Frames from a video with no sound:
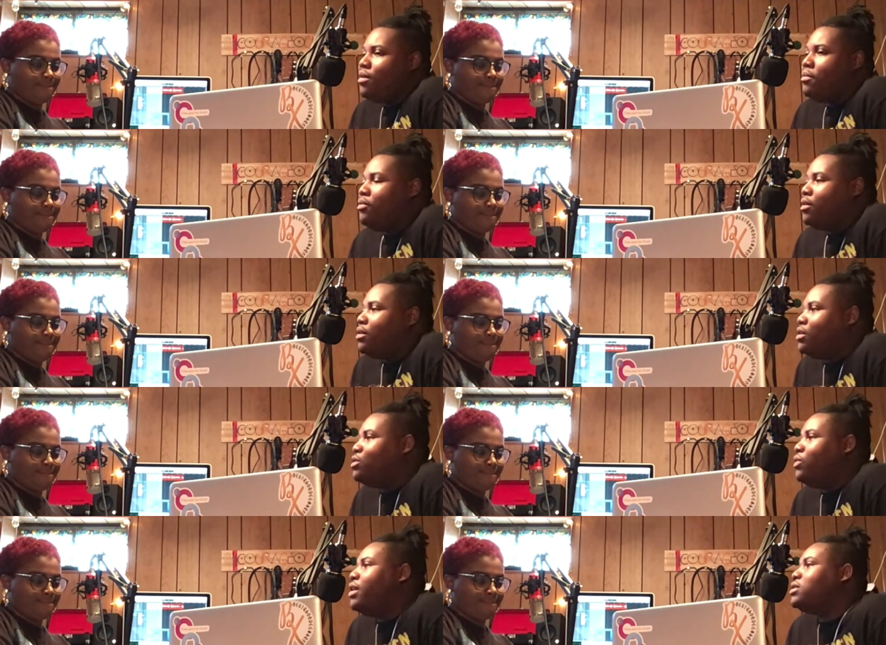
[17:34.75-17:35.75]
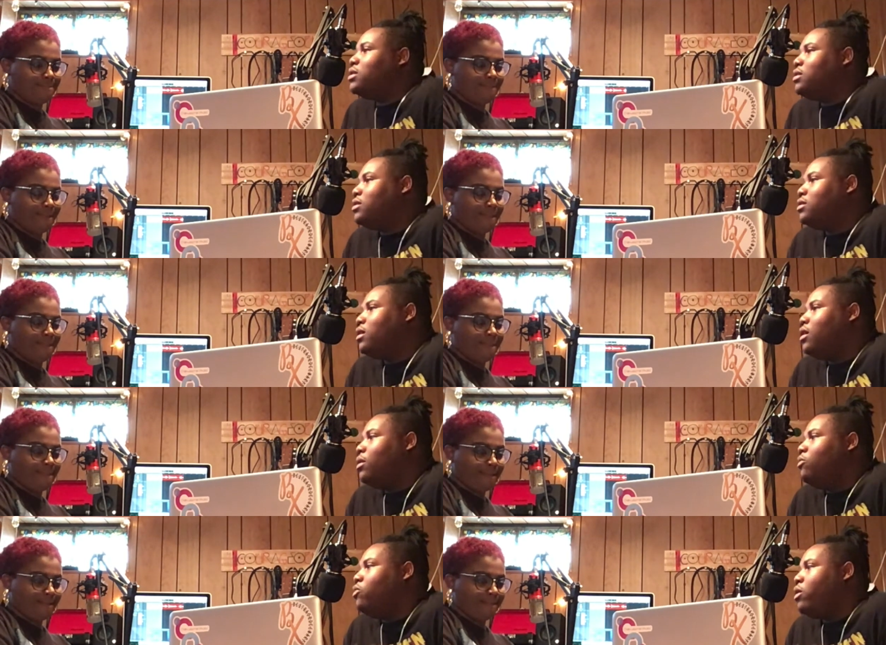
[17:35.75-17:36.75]
Speaker 1: put in a situation
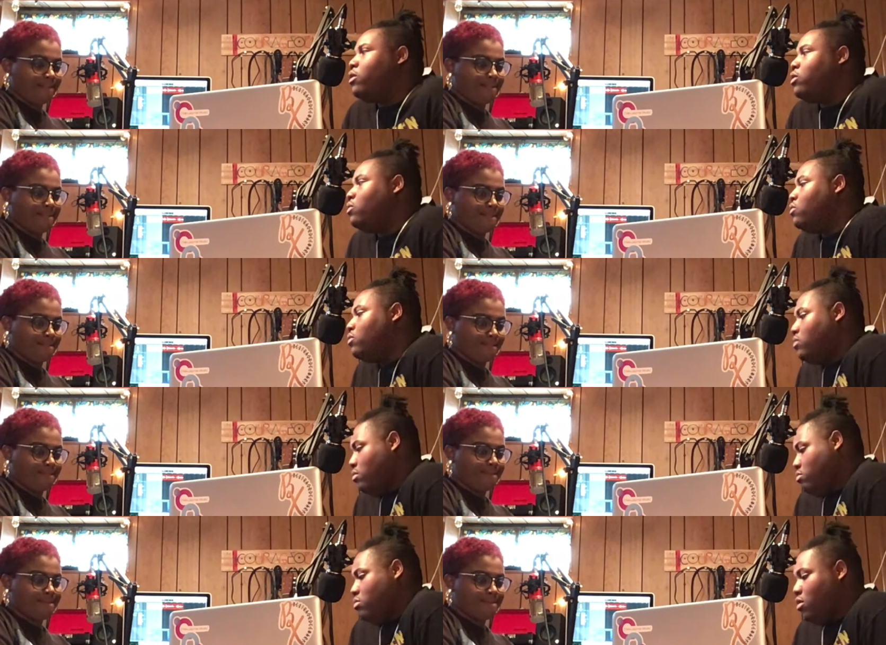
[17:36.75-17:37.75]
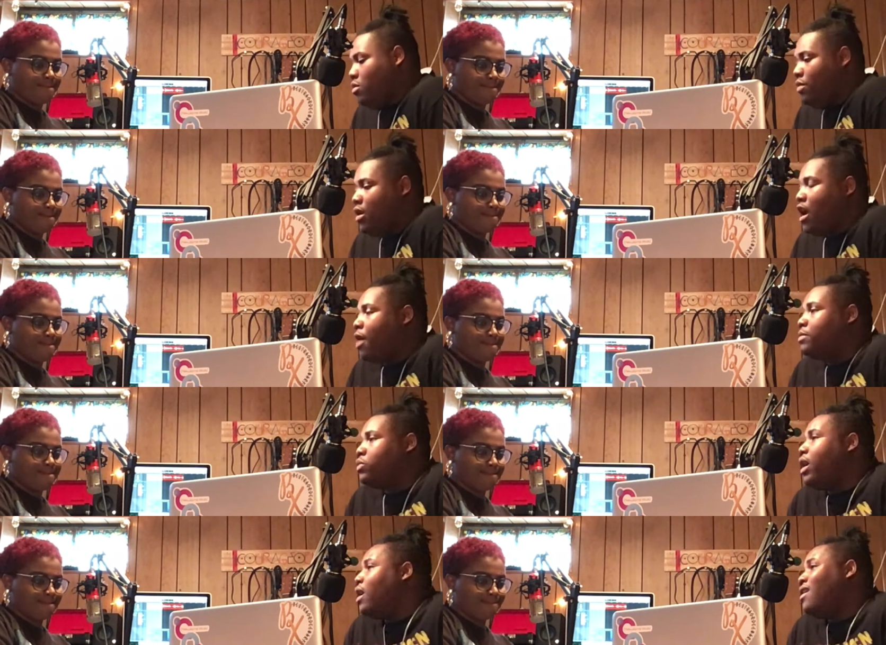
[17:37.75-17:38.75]
um, where you could be in harm's
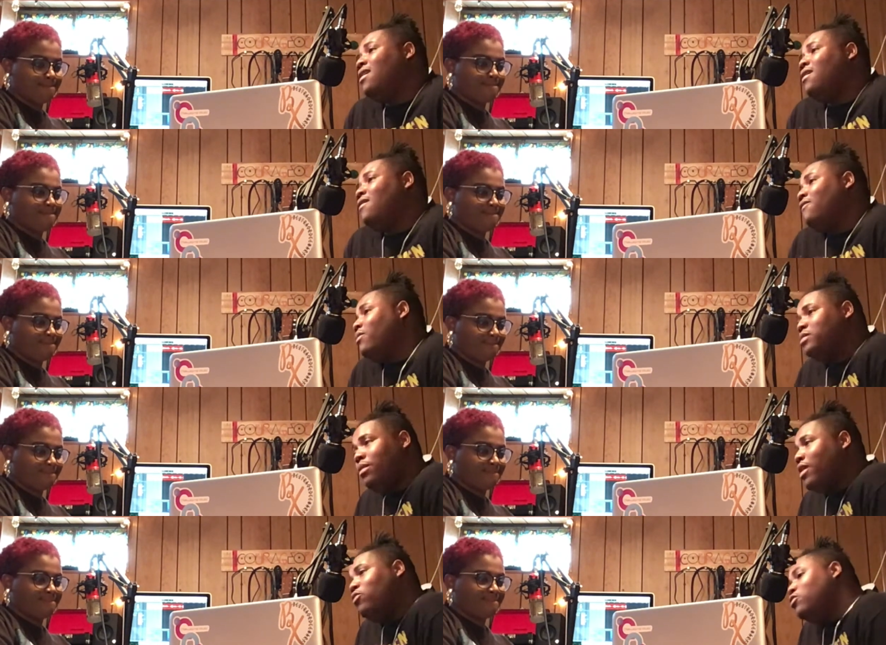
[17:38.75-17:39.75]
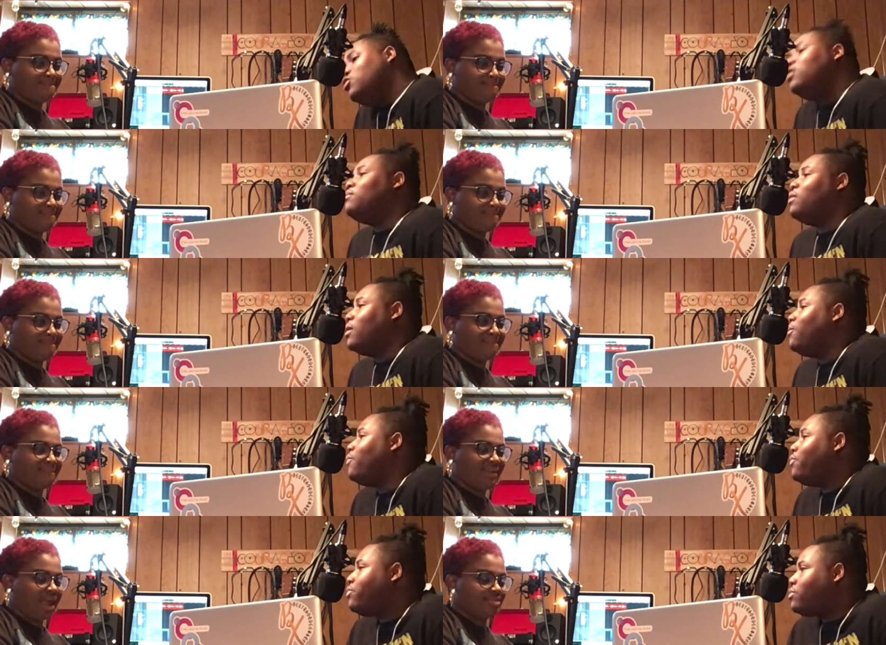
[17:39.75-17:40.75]
way from somebody who you shouldn't be.
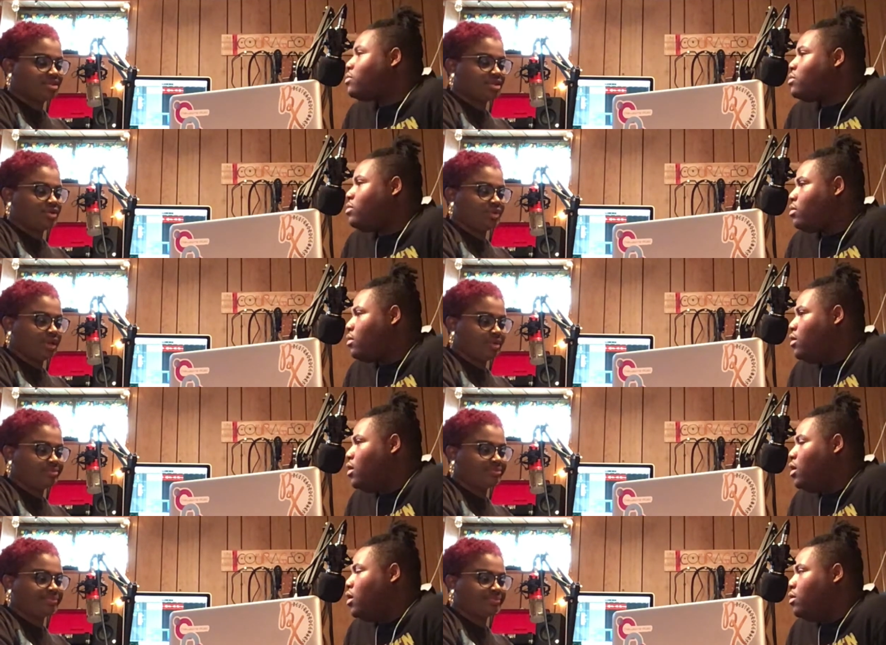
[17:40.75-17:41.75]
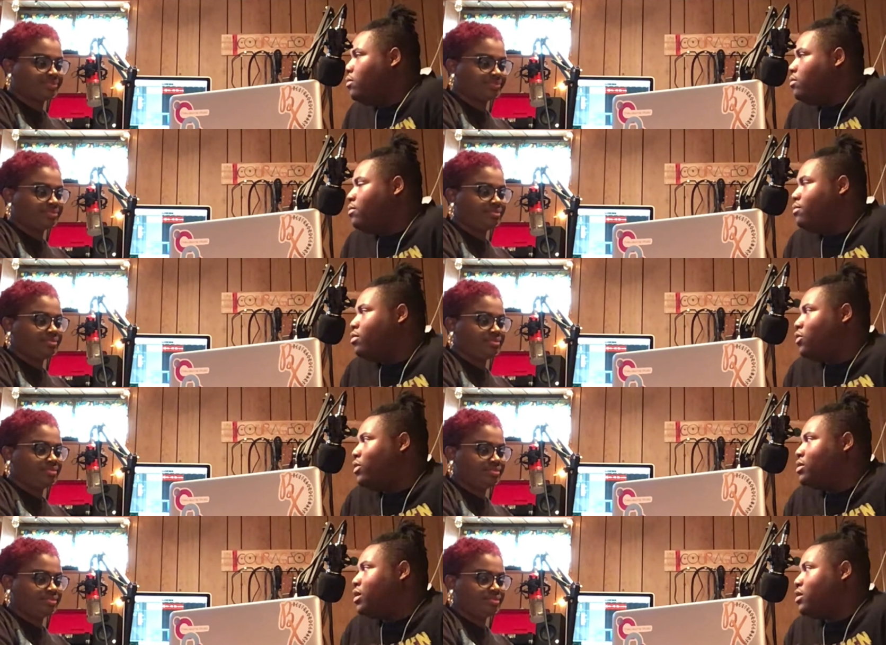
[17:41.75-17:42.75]
Speaker 2: Absolutely.
Speaker 1: Um, the
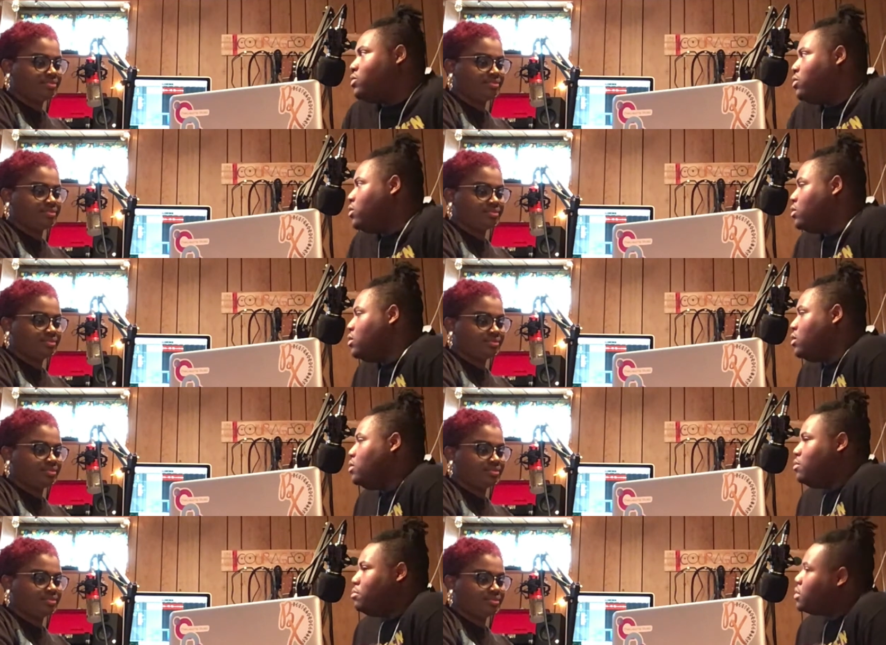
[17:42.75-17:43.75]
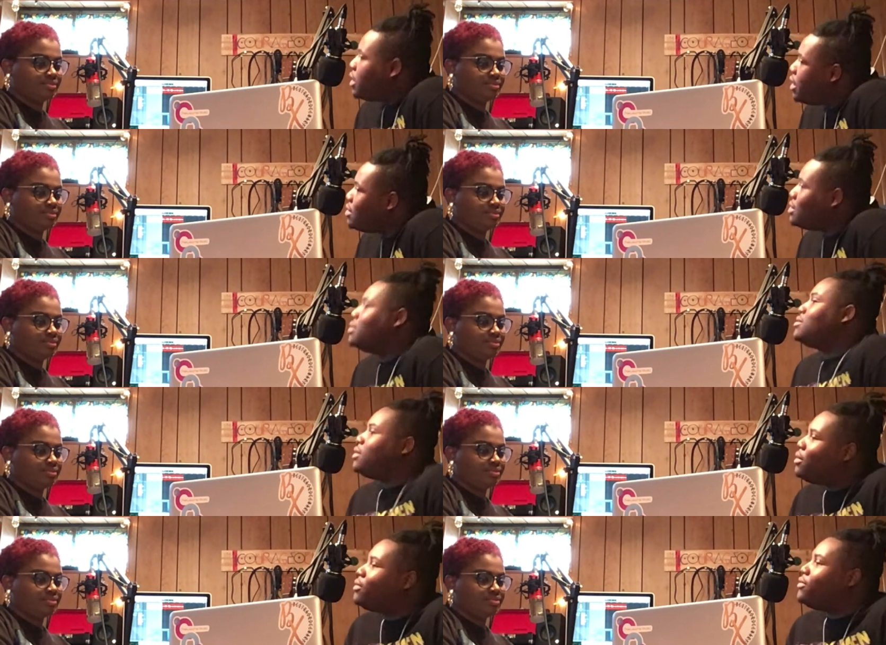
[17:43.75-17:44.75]
ones that are sworn to protect and
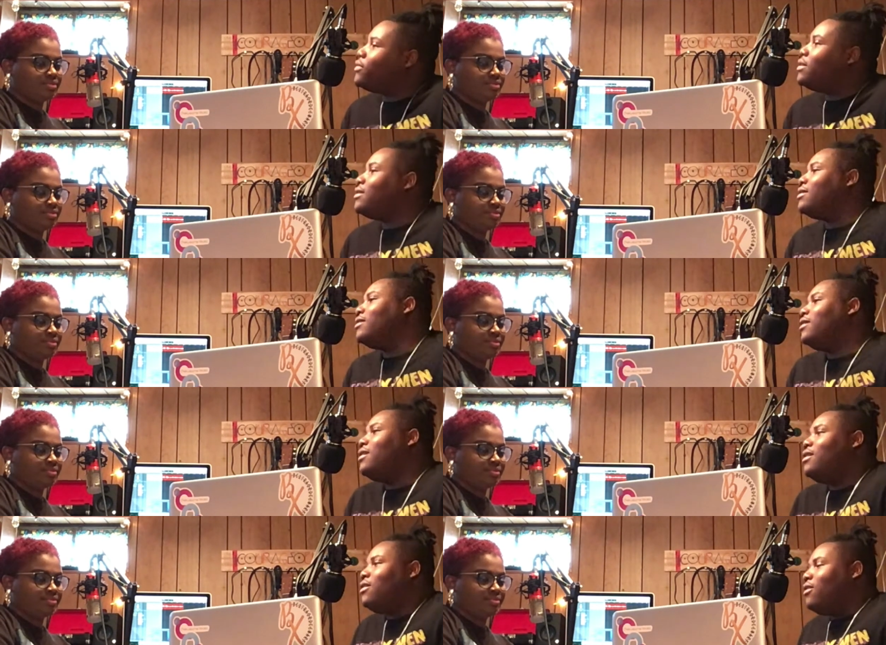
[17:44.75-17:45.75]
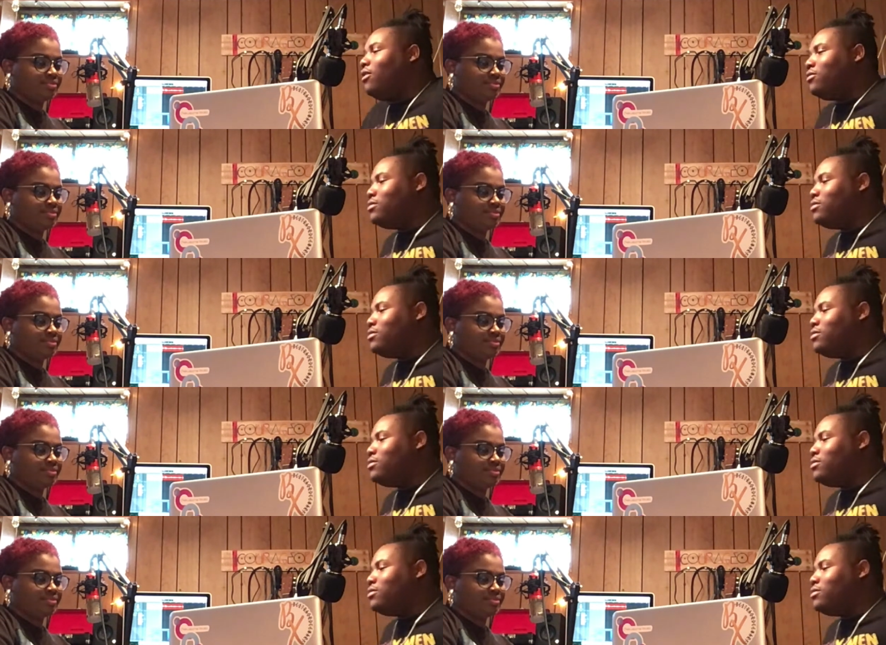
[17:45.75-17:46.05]
serve and
Speaker 2: all those